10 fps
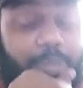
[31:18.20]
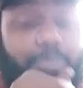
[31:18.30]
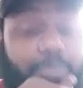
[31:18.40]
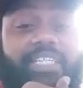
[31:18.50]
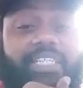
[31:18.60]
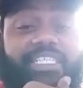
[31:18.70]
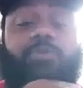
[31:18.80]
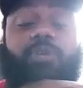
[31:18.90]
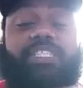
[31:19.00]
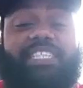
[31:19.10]
Because
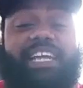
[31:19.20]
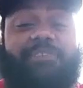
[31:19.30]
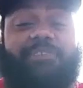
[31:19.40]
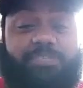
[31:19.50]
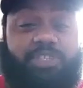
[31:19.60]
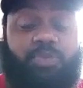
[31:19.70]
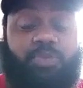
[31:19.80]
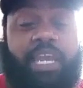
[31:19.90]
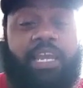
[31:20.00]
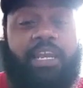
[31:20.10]
what's the difference
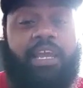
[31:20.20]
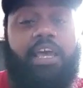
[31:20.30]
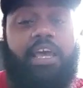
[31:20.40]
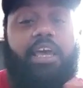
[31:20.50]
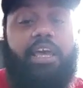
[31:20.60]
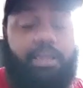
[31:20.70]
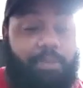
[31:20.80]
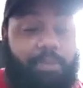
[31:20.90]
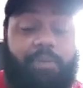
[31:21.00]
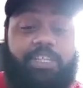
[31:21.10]
between
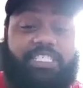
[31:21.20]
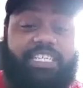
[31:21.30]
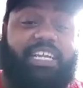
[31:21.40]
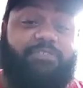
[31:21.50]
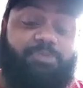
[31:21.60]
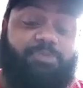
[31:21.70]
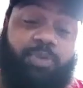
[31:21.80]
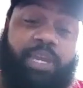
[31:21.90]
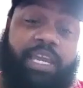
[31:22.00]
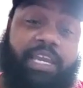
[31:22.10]
my, what's the difference
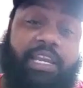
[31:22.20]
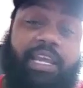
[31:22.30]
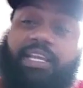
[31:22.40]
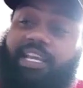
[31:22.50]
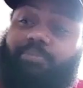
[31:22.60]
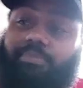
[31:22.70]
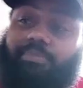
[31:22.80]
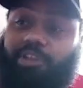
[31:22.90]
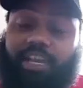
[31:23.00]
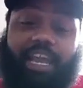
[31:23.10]
between them
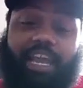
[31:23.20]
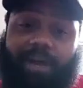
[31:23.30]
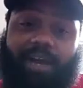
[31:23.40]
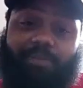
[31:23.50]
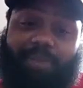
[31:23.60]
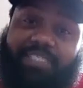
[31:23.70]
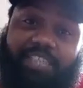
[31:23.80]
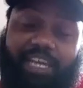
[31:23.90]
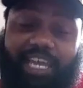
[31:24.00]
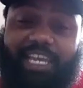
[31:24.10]
looking at my, my
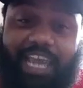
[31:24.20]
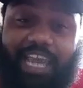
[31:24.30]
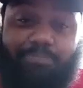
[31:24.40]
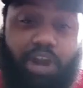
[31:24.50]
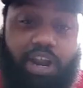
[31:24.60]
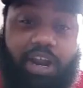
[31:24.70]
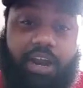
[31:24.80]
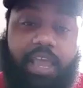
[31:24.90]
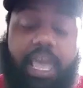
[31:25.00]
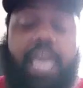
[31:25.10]
son eating that
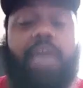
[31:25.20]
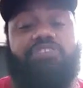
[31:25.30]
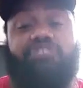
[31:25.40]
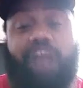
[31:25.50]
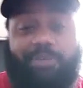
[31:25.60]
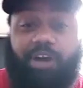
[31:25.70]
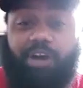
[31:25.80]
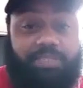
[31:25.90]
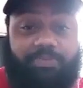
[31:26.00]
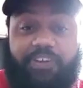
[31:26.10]
burger and me dropping
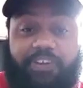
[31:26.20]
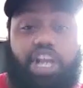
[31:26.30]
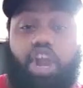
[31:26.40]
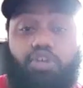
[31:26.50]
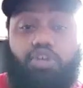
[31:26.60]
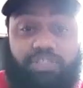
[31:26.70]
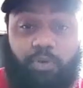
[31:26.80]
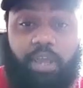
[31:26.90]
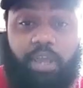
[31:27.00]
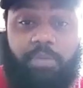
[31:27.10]
off some fresh clothes
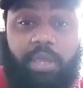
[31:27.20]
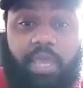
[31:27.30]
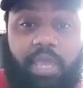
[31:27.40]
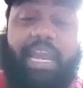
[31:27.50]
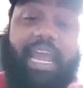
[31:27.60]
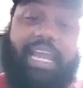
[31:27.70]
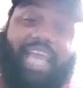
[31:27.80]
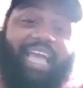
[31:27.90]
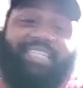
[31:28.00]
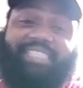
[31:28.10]
for him? And they
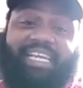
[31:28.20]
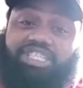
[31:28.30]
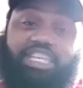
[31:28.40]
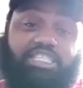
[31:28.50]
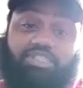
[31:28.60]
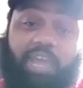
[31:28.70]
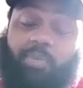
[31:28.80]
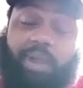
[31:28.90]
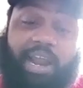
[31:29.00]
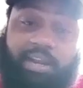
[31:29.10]
dads ain't shit, so they
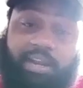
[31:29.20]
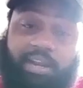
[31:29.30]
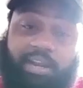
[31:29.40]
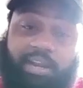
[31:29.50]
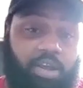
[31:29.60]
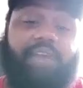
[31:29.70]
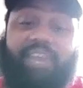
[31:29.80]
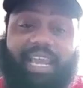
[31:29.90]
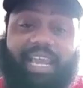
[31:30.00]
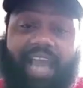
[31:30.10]
wearing
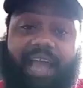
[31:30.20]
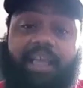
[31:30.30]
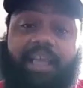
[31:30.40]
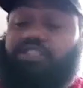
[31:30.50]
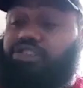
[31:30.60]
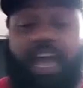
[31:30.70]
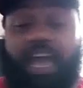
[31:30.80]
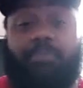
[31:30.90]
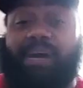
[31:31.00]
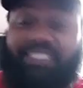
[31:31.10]
whatever they got. So
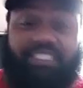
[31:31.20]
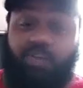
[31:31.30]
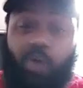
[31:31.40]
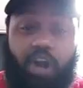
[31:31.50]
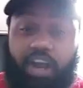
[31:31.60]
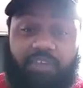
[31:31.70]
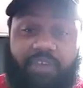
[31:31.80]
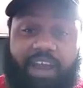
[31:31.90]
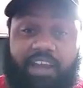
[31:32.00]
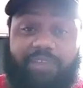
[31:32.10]
now my son walking
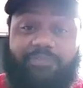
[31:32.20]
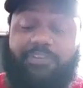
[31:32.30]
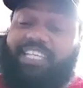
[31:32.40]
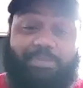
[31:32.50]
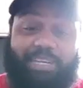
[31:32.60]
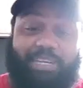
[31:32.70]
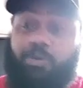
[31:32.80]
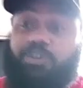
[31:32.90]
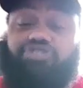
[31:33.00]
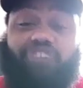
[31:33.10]
around looking fresh. Am I
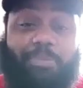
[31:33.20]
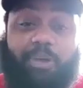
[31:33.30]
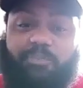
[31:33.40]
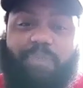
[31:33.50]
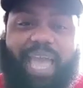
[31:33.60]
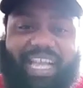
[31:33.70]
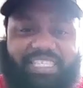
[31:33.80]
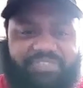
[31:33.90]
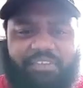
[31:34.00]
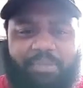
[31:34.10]
supposed to drop off
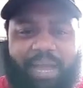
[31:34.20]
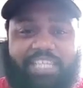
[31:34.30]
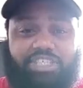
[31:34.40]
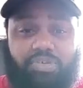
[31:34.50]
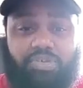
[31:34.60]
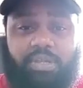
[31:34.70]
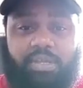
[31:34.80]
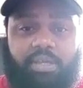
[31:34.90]
bags for everybody too?